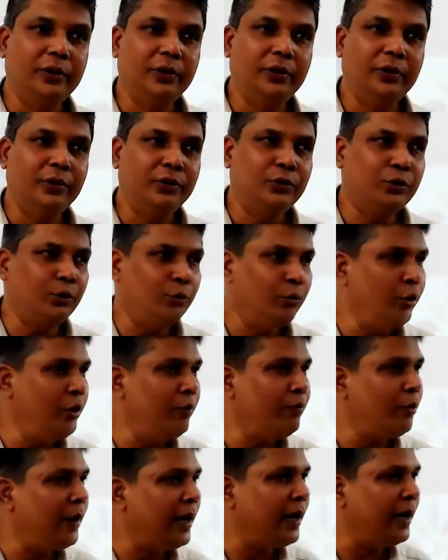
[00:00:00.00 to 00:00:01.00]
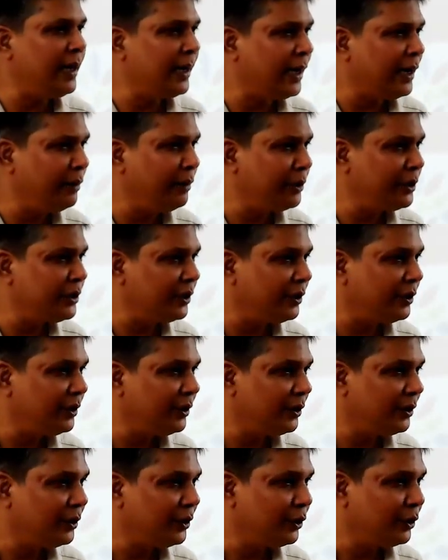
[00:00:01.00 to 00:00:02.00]
So we provide that animation,
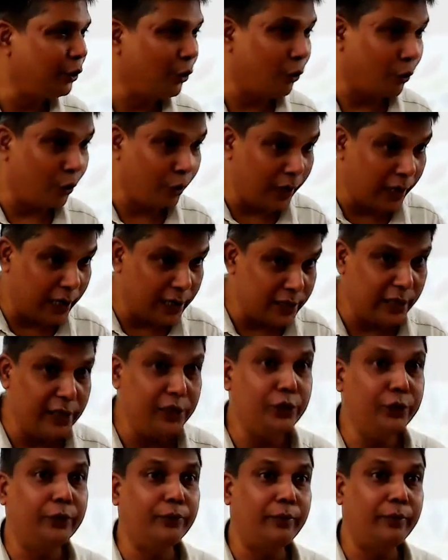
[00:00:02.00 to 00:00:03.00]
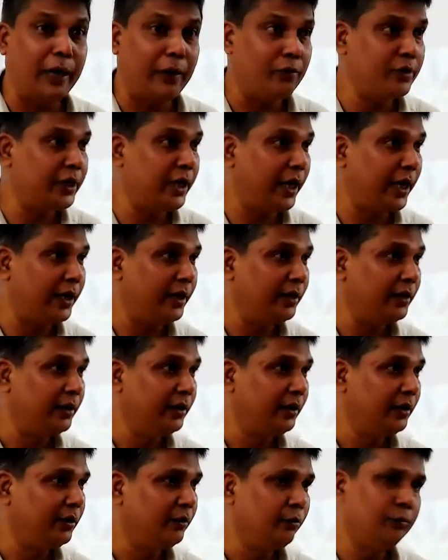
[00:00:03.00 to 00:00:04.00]
the organized NGO from outside.
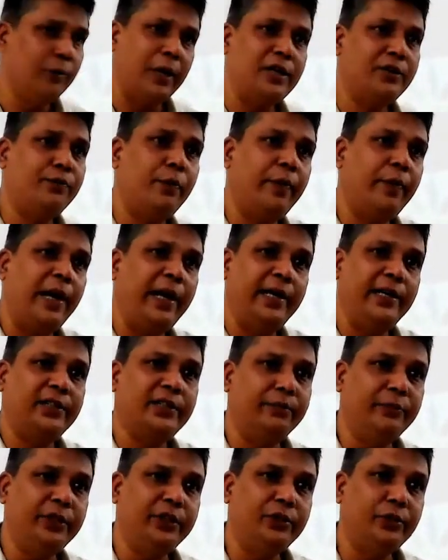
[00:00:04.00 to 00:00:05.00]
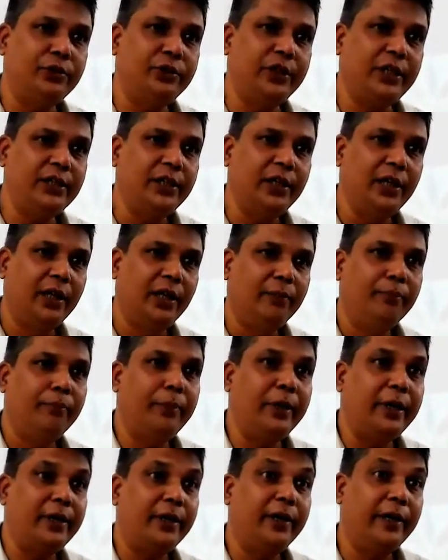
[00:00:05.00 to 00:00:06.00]
Once provided some resources,
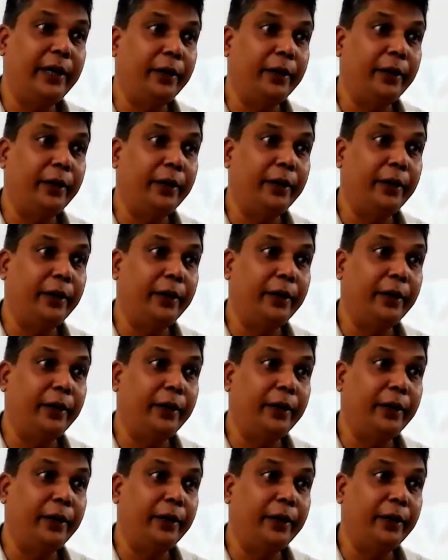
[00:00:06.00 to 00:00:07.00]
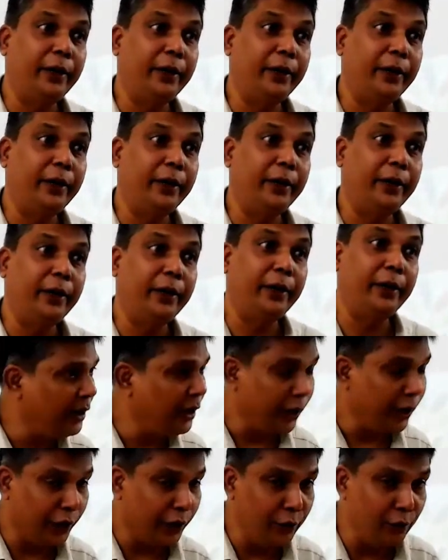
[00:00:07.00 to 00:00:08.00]
but regular animation has to be provided.
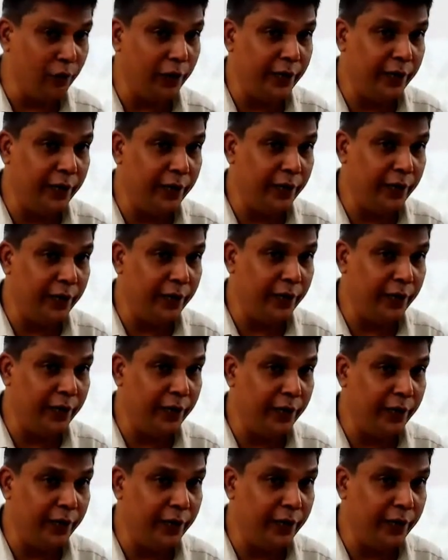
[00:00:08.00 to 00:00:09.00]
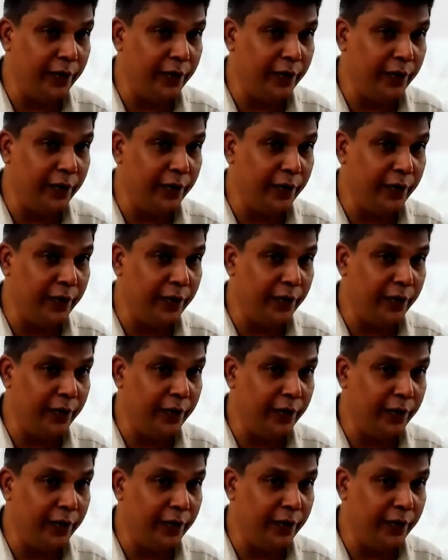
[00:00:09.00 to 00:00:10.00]
New leaders has to be trained. New
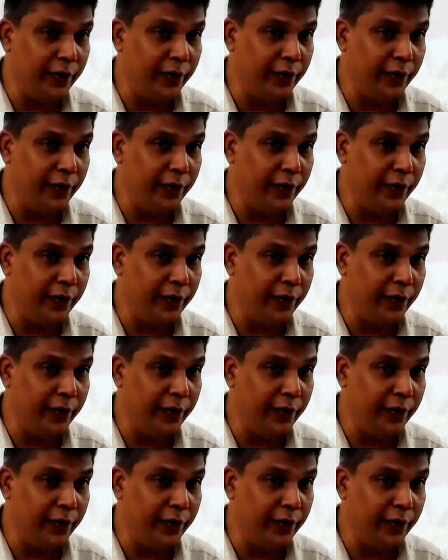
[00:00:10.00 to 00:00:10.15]
leaders